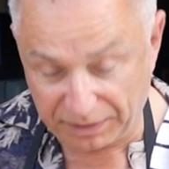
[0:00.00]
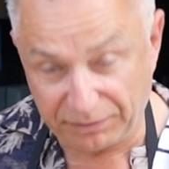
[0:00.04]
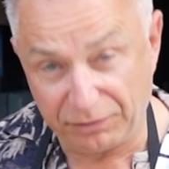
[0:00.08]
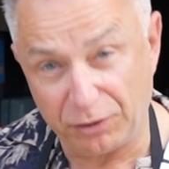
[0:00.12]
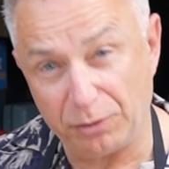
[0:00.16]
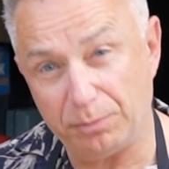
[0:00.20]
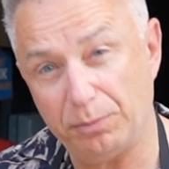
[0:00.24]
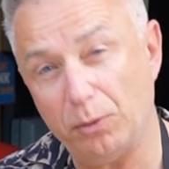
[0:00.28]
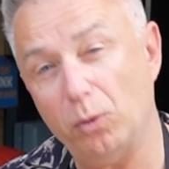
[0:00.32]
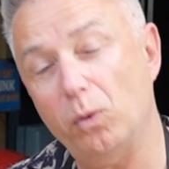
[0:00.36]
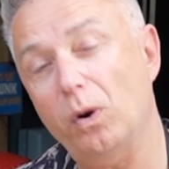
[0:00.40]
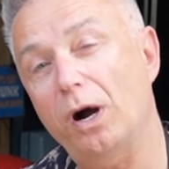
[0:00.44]
if
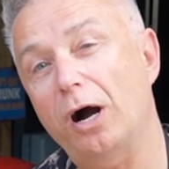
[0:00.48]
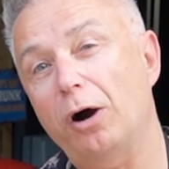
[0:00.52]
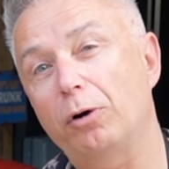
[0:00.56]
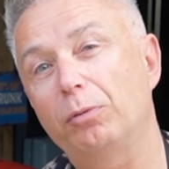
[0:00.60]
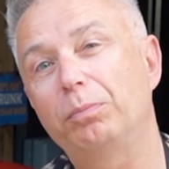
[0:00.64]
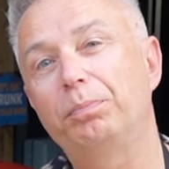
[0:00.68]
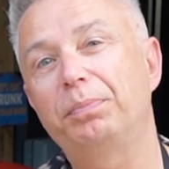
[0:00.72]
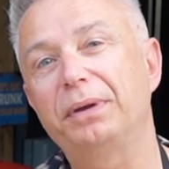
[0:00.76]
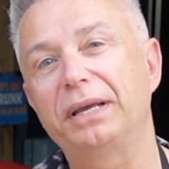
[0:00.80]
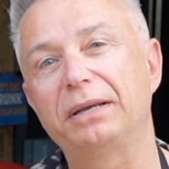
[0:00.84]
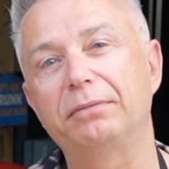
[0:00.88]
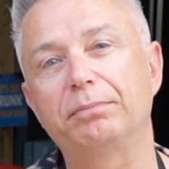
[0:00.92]
you bought a whole
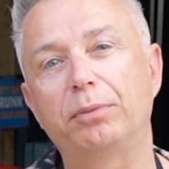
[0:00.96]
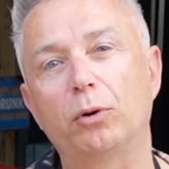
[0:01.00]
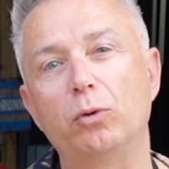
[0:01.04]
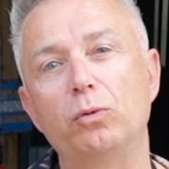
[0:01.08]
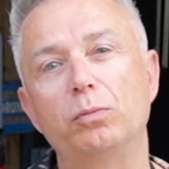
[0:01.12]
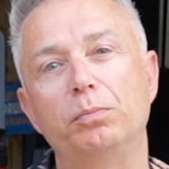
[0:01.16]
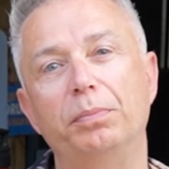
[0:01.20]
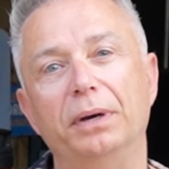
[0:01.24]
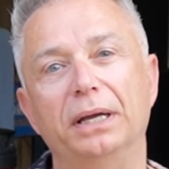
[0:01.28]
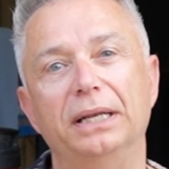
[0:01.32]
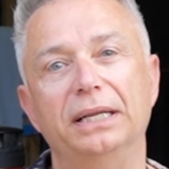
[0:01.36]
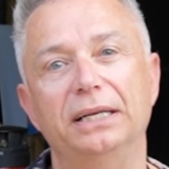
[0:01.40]
big
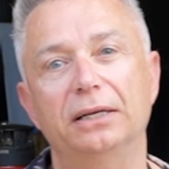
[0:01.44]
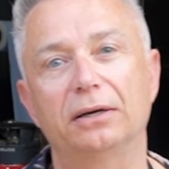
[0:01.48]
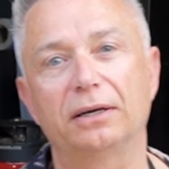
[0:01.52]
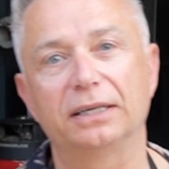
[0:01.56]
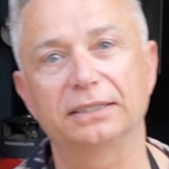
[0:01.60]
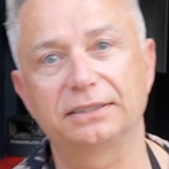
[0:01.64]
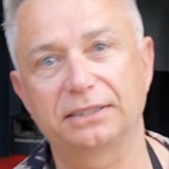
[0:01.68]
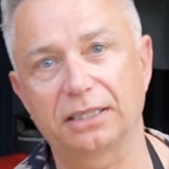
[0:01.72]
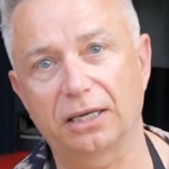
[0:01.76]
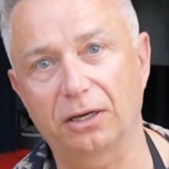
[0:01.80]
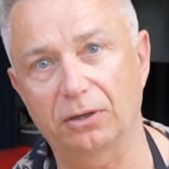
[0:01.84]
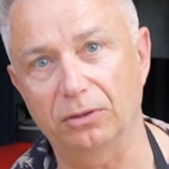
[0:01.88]
pork belly
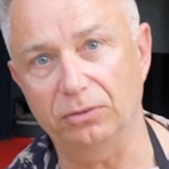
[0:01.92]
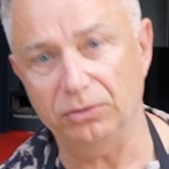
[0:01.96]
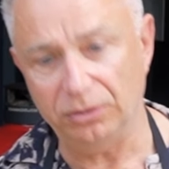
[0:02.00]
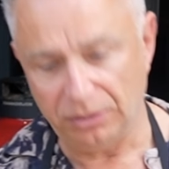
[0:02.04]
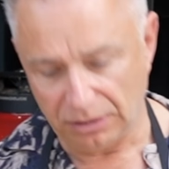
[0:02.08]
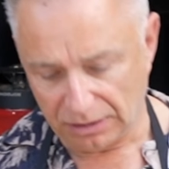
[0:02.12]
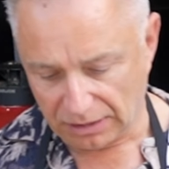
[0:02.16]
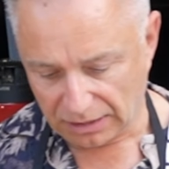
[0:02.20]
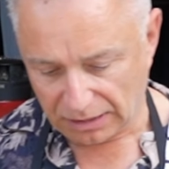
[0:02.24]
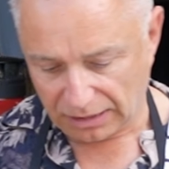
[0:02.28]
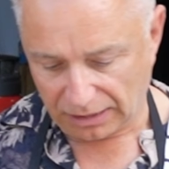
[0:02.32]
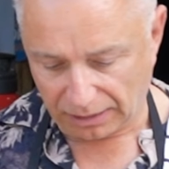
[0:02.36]
like so,
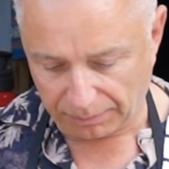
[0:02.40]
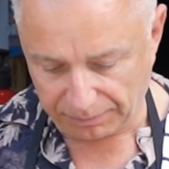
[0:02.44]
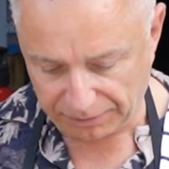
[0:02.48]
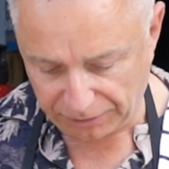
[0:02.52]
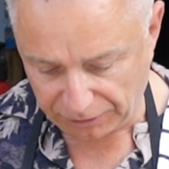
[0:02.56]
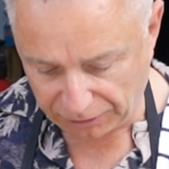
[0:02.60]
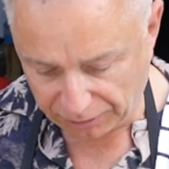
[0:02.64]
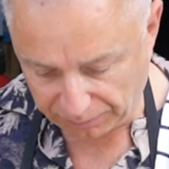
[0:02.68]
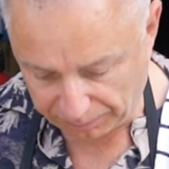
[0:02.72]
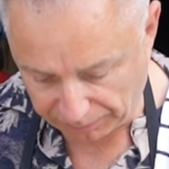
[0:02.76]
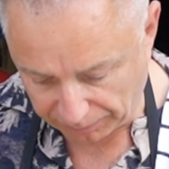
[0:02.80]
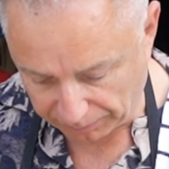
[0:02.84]
I mean,
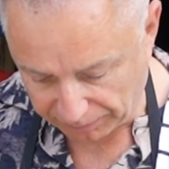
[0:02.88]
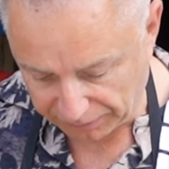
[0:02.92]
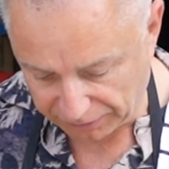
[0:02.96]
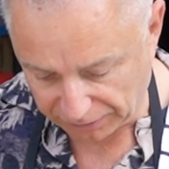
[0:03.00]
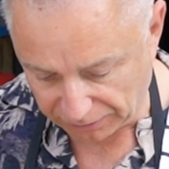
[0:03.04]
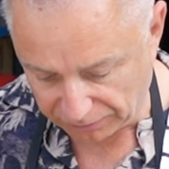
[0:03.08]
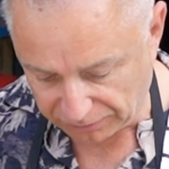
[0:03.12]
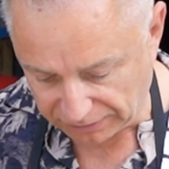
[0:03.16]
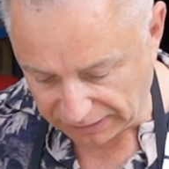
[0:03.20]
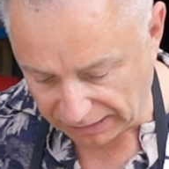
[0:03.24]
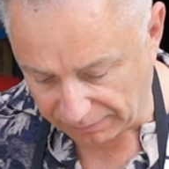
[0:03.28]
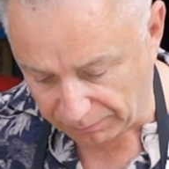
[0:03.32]
you could probably
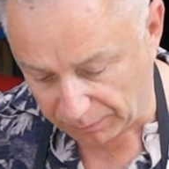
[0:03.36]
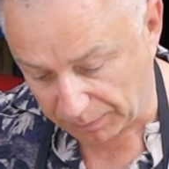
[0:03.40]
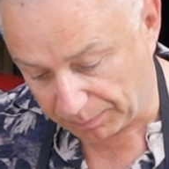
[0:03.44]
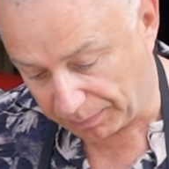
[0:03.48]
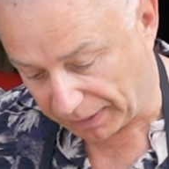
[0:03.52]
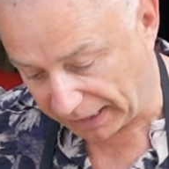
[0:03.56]
do some with